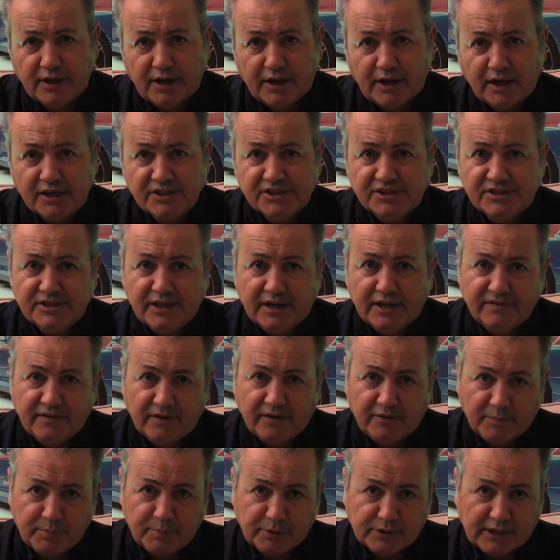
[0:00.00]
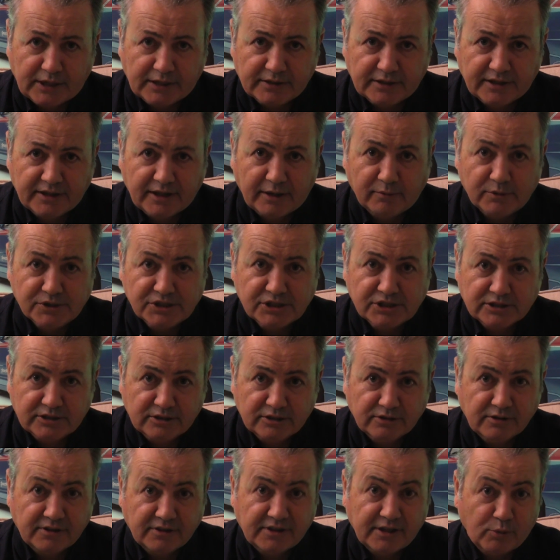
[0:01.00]
and I said very politely that it was
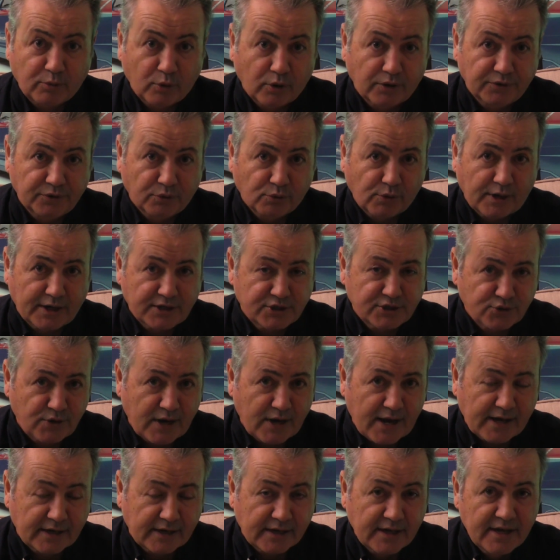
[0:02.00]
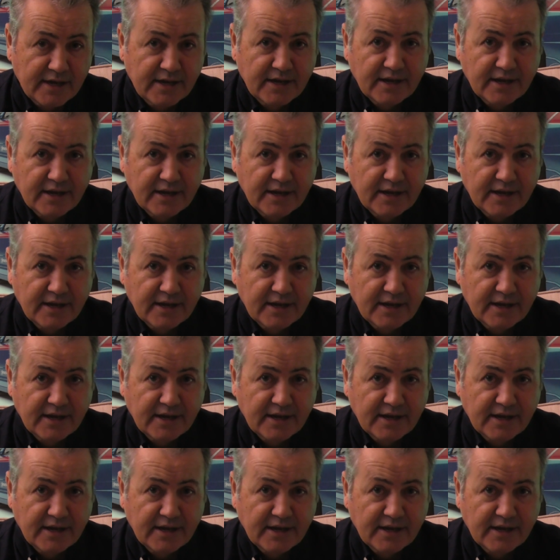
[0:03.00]
clear that they were on the right track,